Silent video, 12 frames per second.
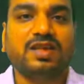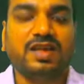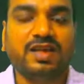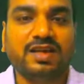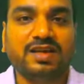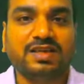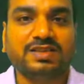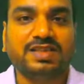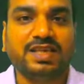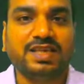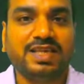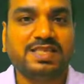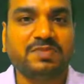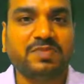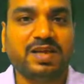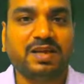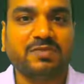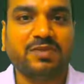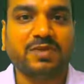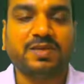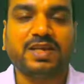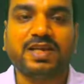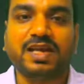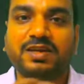in a similar way
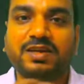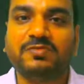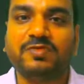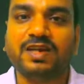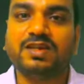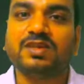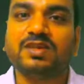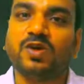we can define